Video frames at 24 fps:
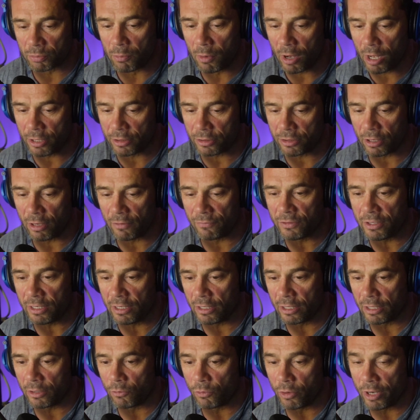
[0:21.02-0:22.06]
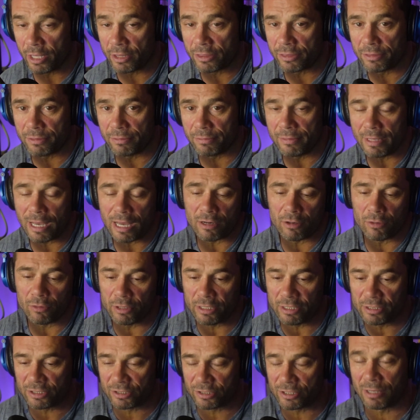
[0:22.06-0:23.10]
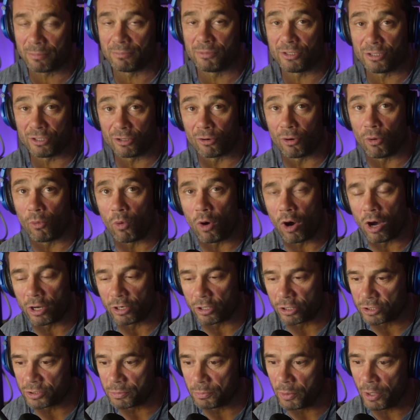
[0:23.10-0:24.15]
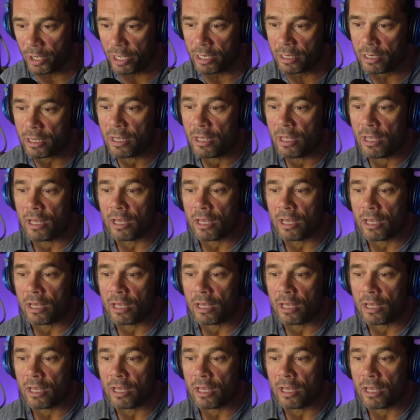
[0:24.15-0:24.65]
month of dealing with not only sub-zero waters, but